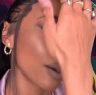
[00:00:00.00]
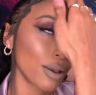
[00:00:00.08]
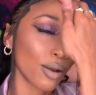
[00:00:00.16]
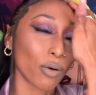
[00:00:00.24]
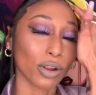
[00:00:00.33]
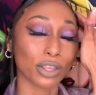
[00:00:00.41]

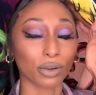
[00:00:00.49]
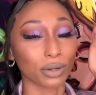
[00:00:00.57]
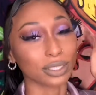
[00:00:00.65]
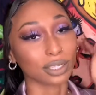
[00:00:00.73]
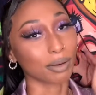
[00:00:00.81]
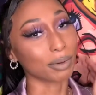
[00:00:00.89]
Or you can
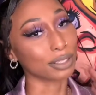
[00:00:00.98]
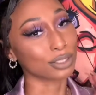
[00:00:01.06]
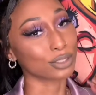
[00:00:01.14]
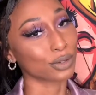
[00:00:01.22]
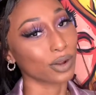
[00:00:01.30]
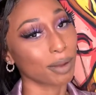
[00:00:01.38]
always look at my
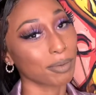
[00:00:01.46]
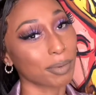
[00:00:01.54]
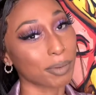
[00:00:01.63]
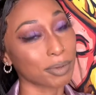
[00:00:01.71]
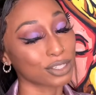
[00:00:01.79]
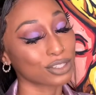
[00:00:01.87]
Instagram, at
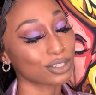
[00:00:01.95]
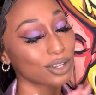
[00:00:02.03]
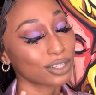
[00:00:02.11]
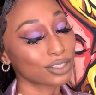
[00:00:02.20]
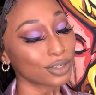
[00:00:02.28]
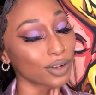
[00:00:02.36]
my pictures on
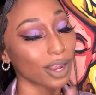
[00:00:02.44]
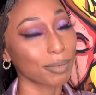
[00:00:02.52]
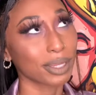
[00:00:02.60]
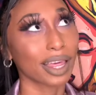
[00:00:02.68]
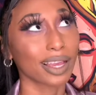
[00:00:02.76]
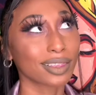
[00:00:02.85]
Instagram,
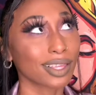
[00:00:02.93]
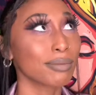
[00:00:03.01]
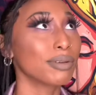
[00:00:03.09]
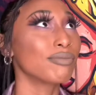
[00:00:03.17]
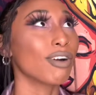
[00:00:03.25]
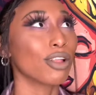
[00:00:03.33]
and like them
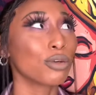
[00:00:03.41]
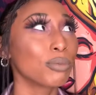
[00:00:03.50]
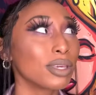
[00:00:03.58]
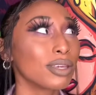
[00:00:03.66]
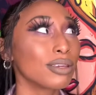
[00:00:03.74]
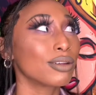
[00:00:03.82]
and follow
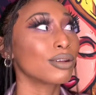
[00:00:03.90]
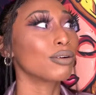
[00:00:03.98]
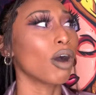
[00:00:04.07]
me, you know.